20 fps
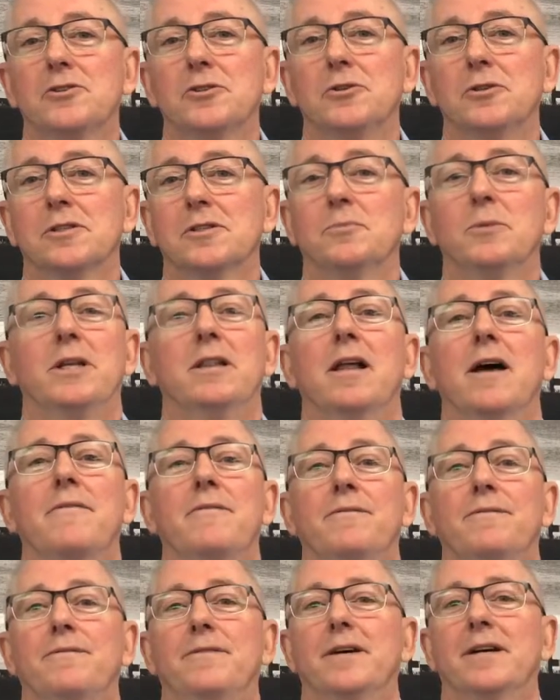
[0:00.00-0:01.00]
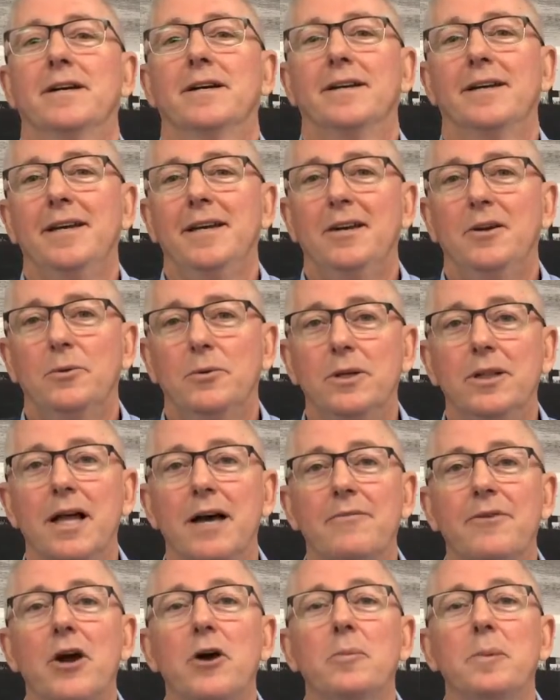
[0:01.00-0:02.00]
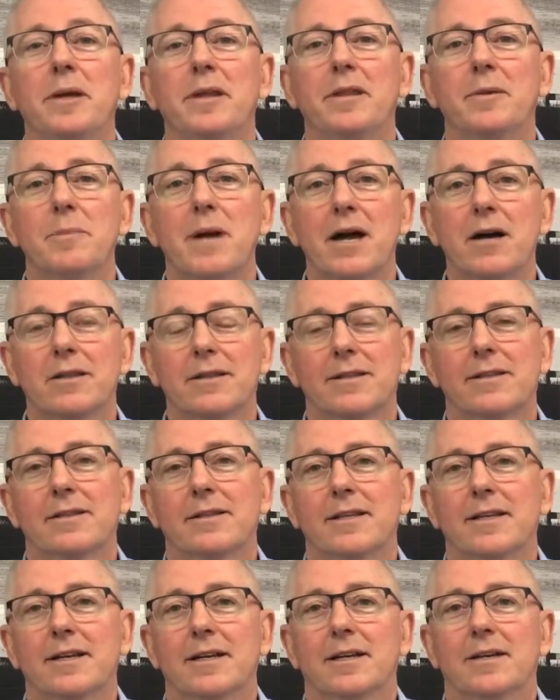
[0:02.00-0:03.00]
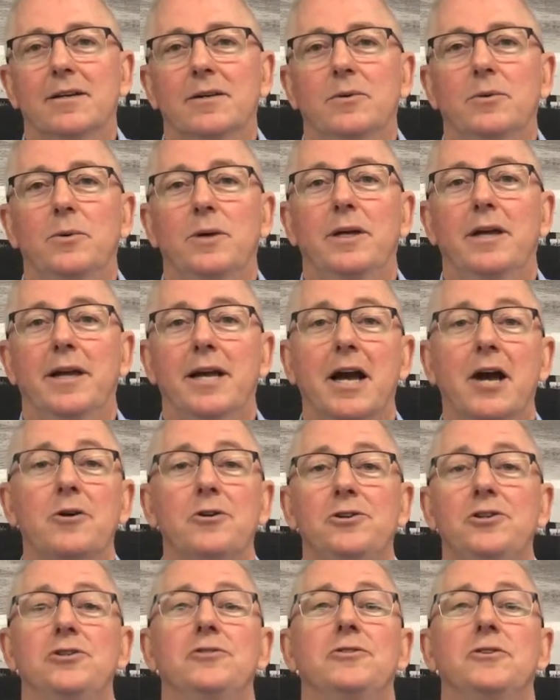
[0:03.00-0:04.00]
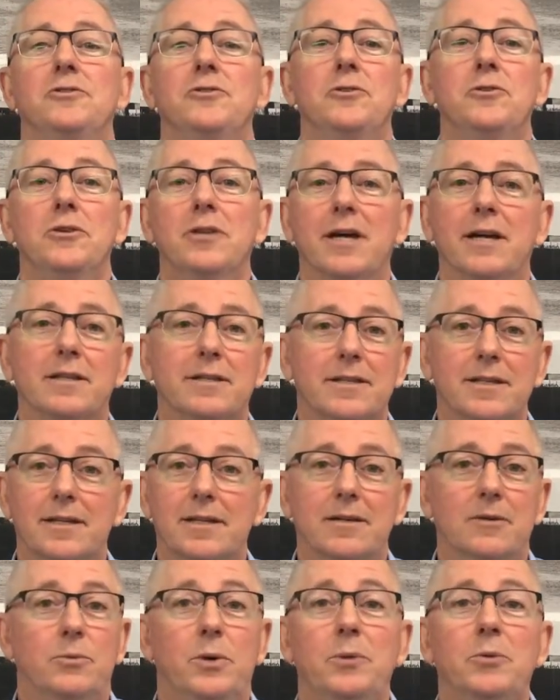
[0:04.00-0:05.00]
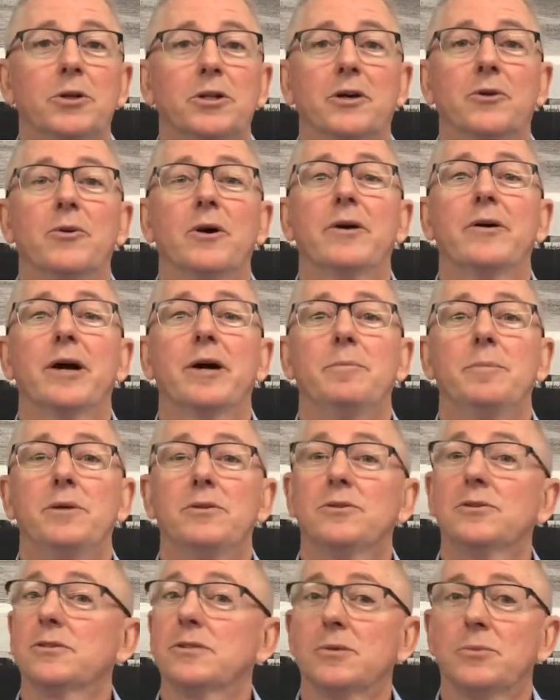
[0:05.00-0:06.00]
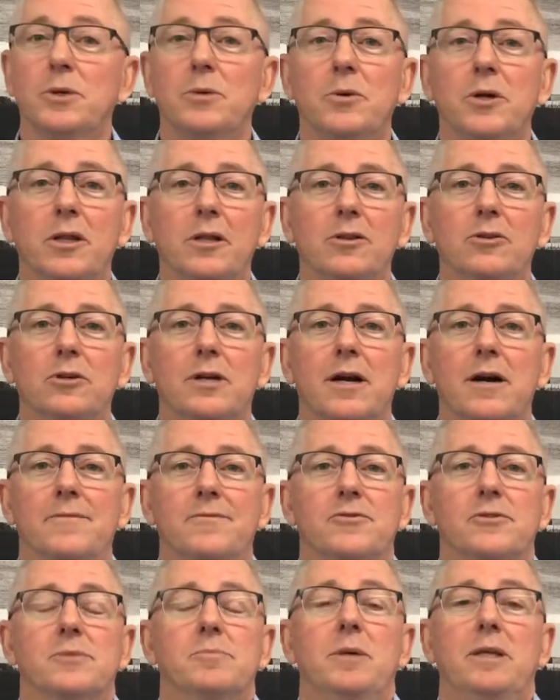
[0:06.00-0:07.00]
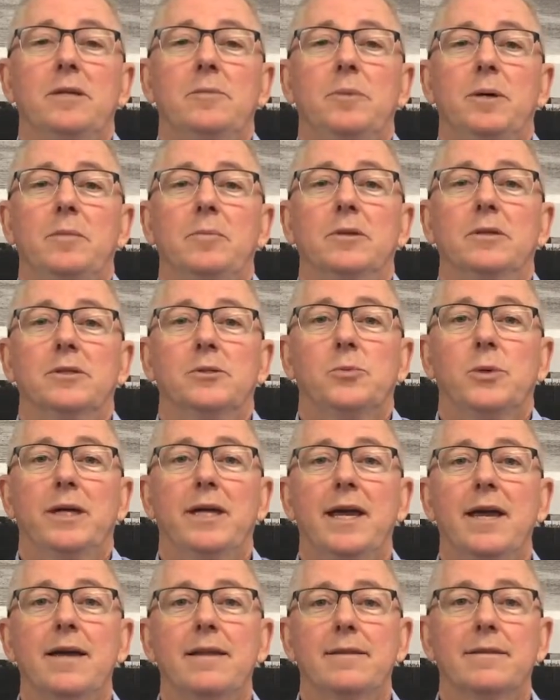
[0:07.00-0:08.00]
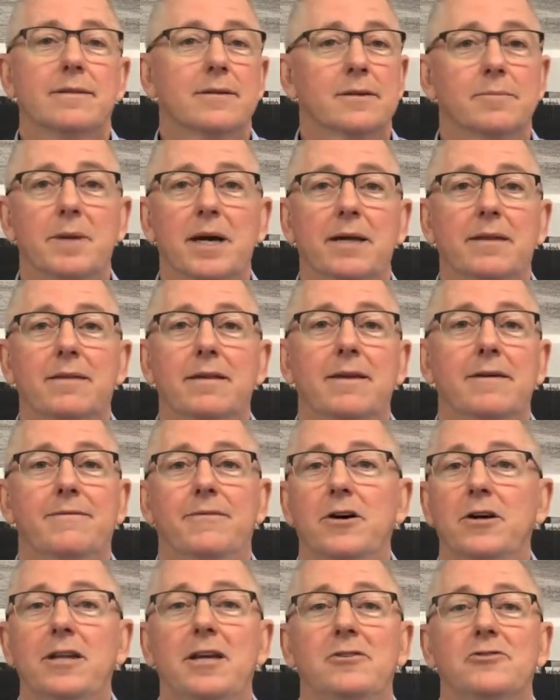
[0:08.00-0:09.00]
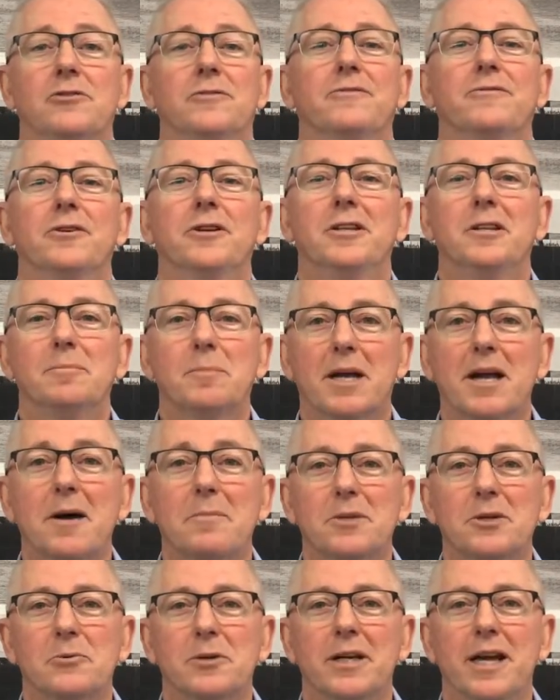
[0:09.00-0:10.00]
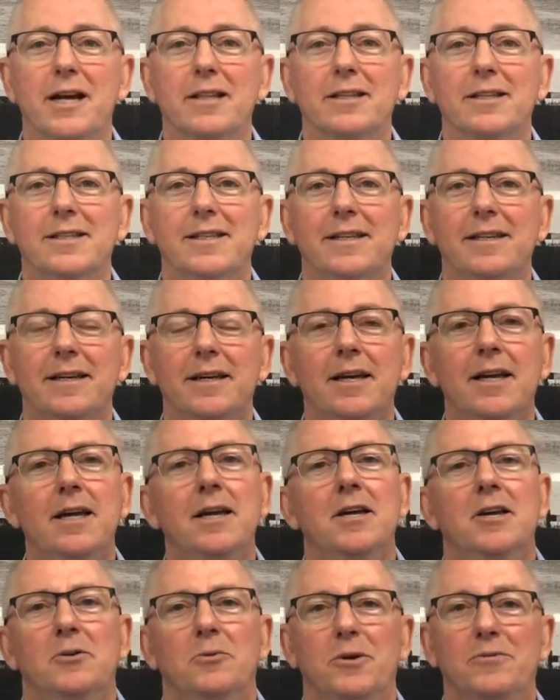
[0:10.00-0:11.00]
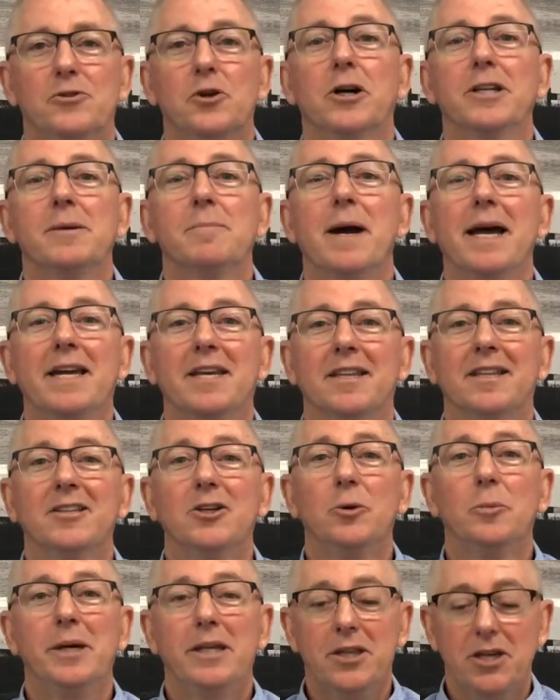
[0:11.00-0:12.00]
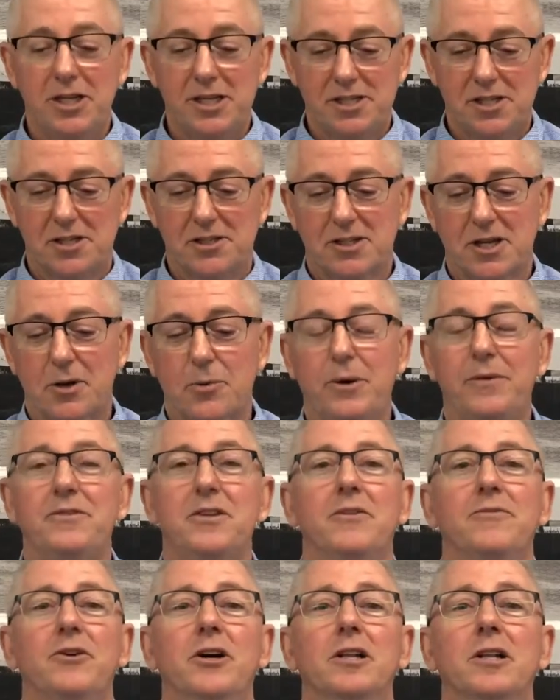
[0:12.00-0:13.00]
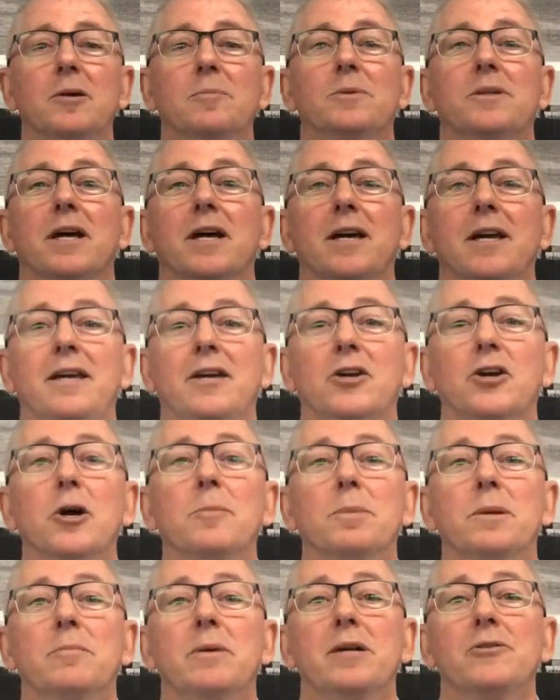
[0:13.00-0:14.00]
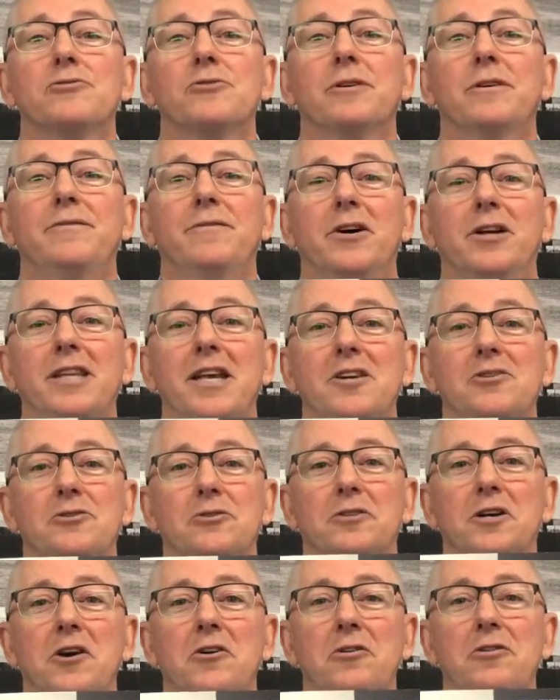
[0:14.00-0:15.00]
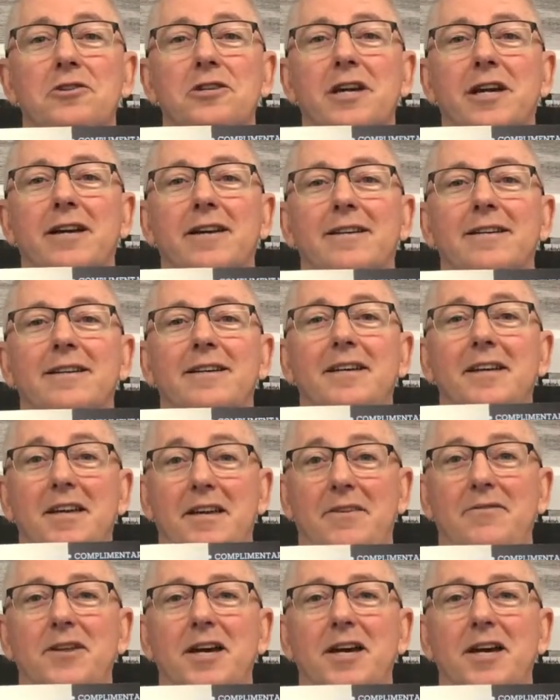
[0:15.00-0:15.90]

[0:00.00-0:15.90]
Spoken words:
to us, and we love helping them out, and we encourage you to do that. We want to grow our business, and we want to look after as many people as we can to make their financial freedom come to reality. We tried to make it a little bit easier, so we've developed a complimentary financial health check. If